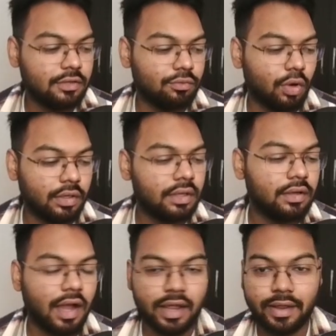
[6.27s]
is what
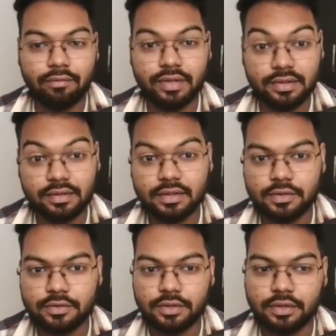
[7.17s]
I have
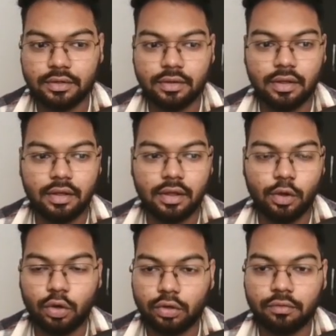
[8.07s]
discussed in a
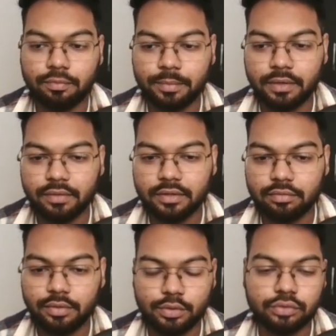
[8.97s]
lot of
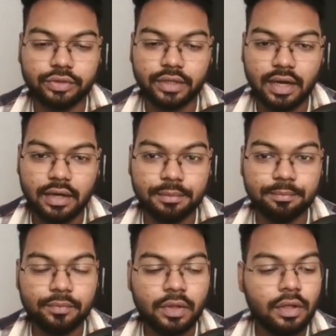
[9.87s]
previous videos
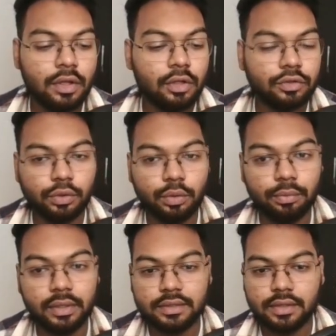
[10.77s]
regarding.
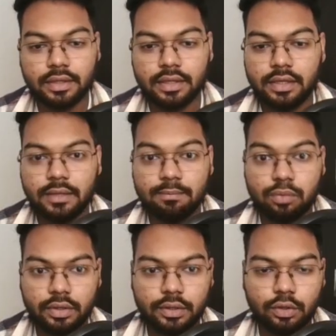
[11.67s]
So, it is a really
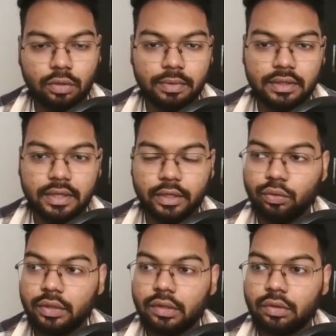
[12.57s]
important topic that
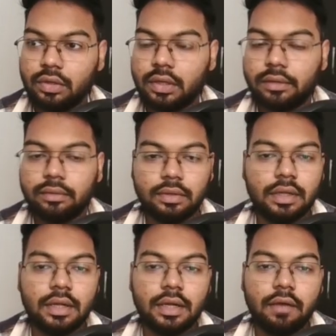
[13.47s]
you need to learn,
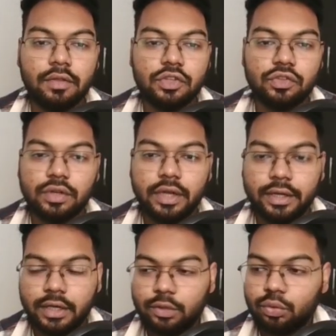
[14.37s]
which is
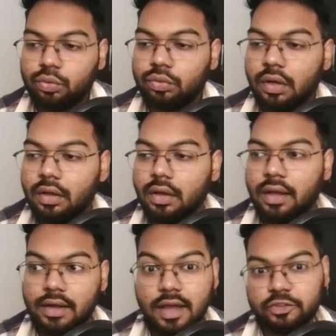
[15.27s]
related to
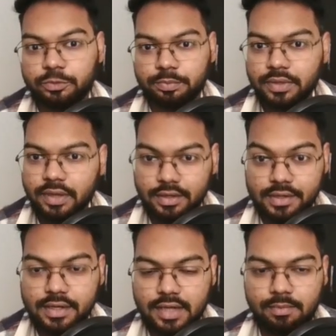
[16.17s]
RASP,
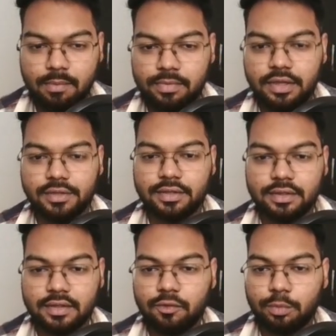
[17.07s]
runtime
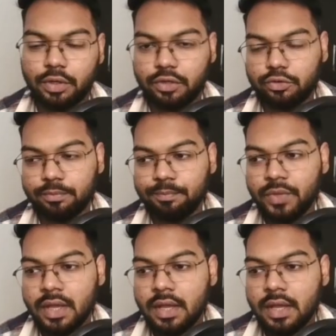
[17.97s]
application self protection.